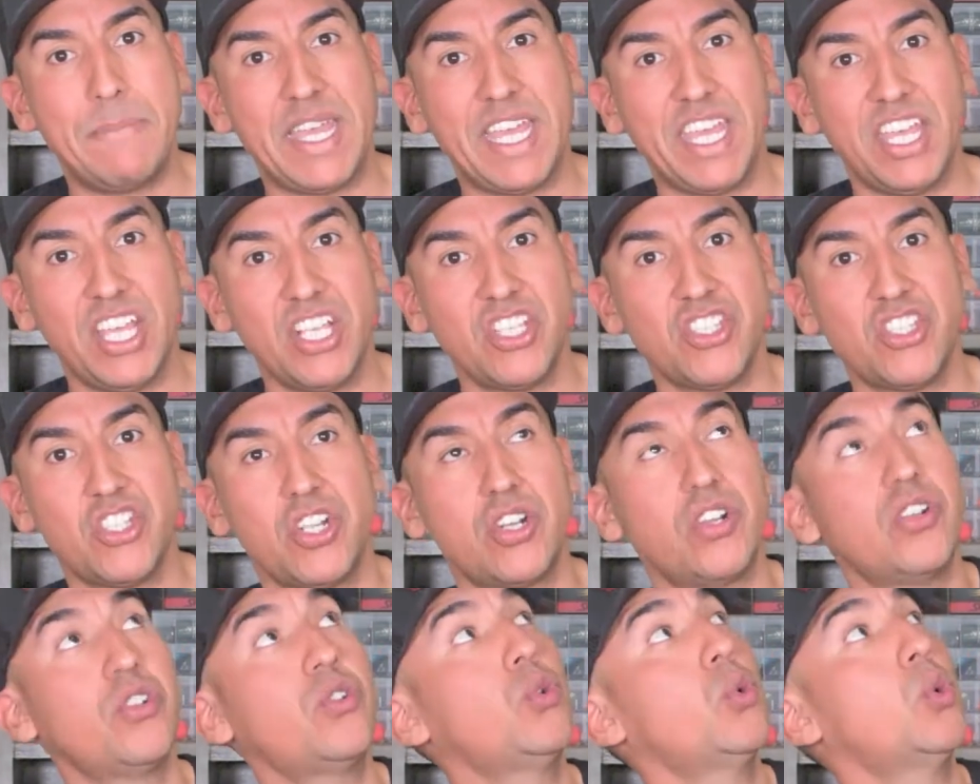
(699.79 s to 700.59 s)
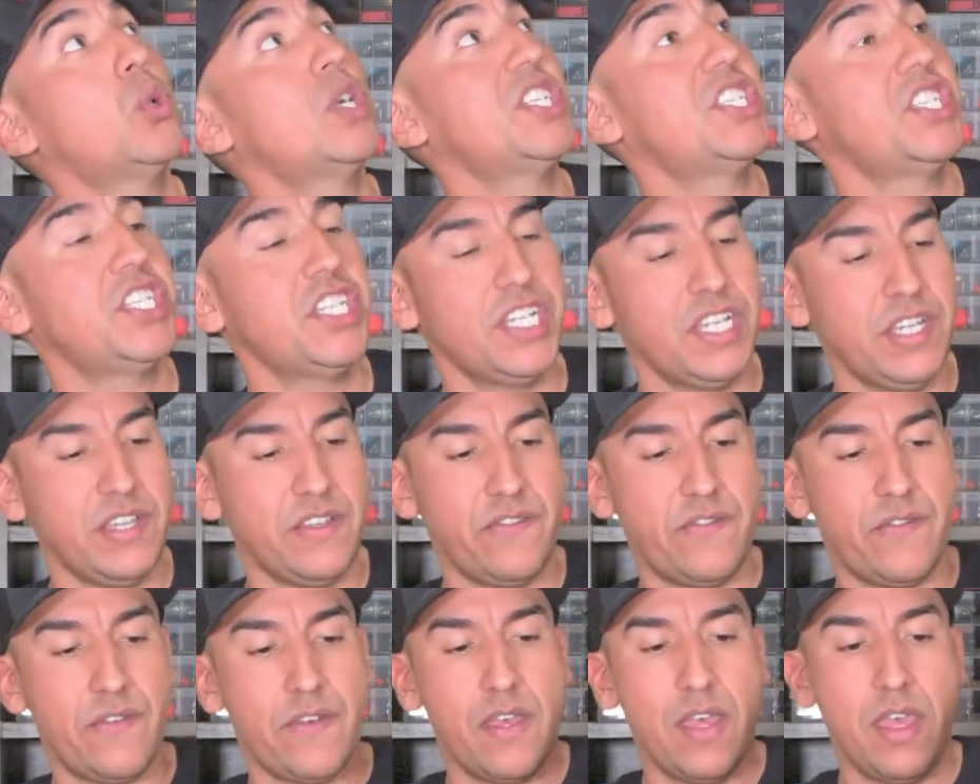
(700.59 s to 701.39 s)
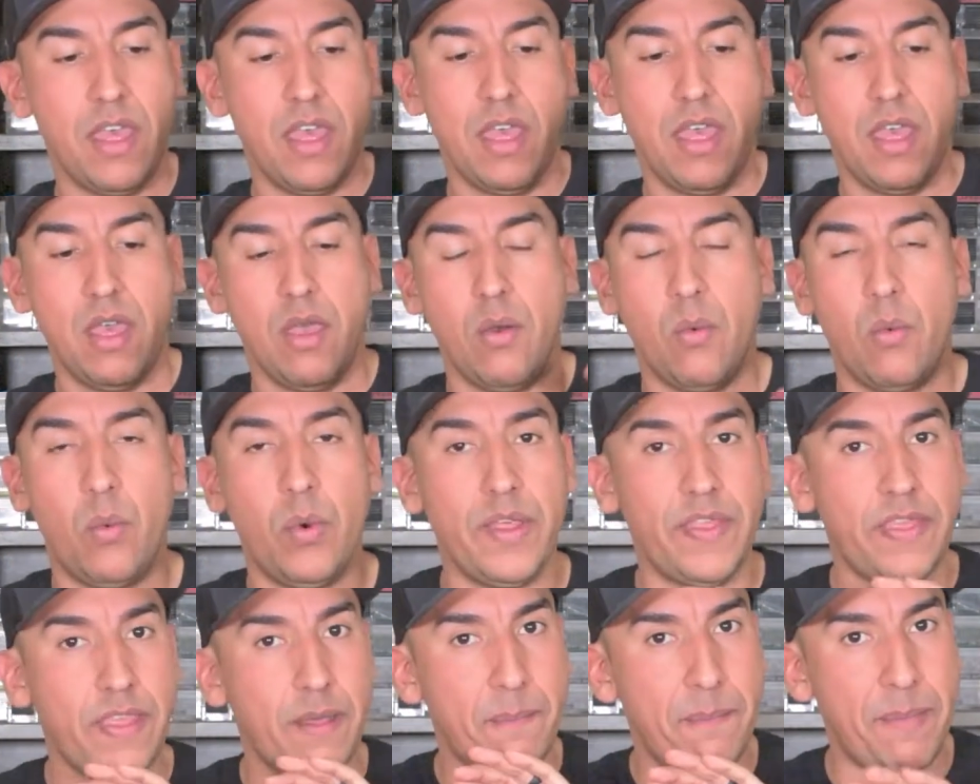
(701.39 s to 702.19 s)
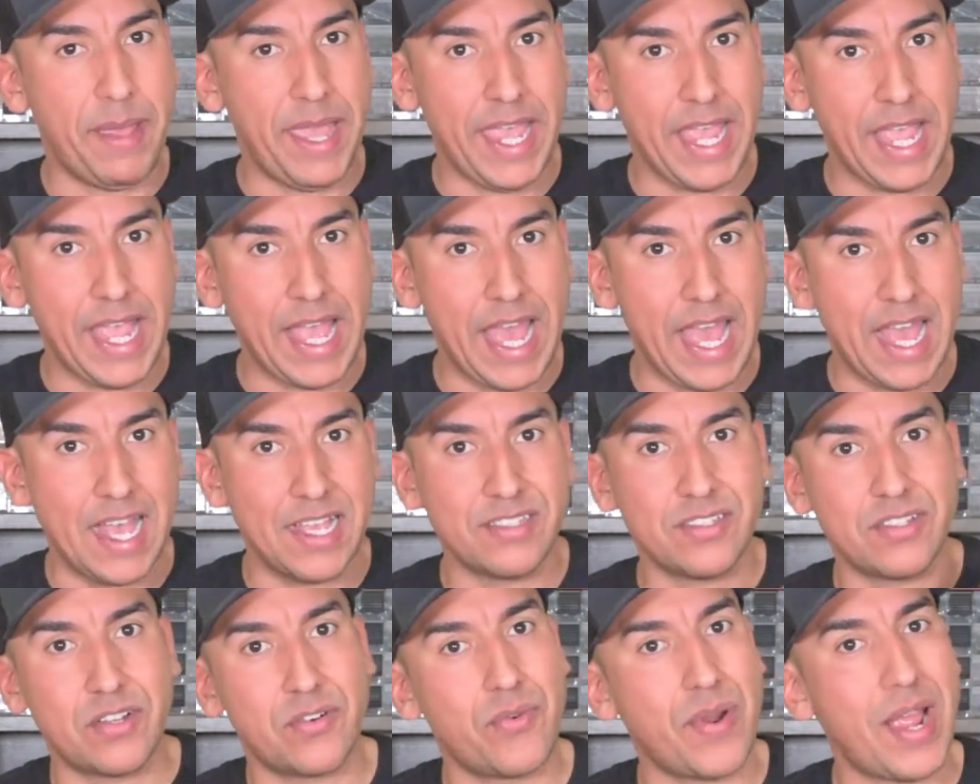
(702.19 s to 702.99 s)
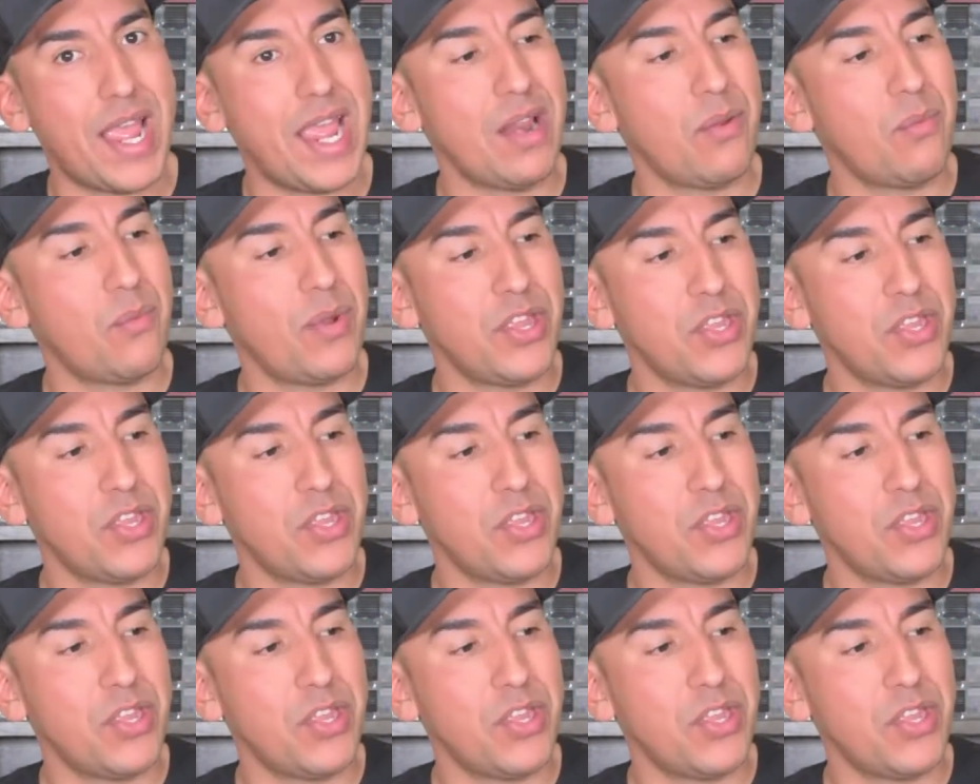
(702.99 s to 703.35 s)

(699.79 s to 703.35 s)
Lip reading: easier to achieve with the baitcaster, right?